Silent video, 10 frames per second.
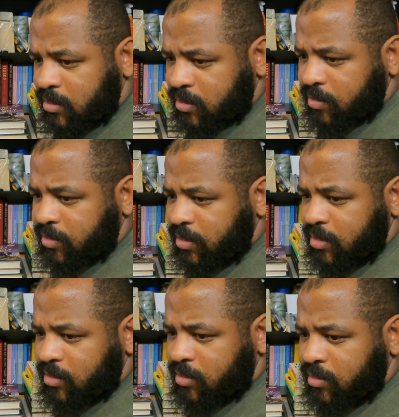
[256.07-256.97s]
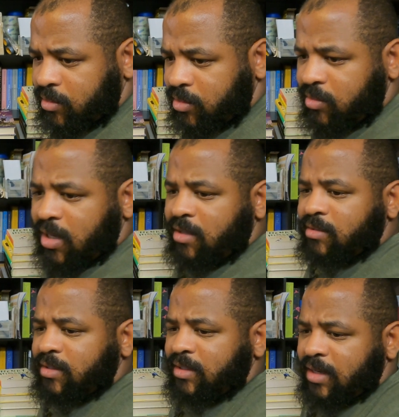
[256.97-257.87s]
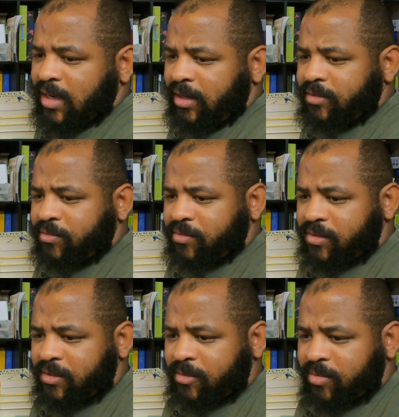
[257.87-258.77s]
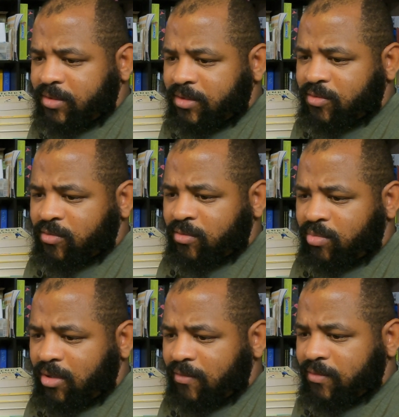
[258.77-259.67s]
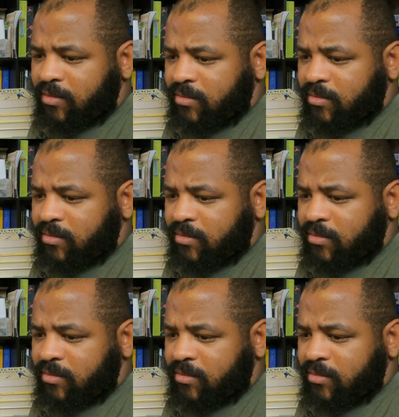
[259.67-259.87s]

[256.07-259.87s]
So still $2.92 potential profit.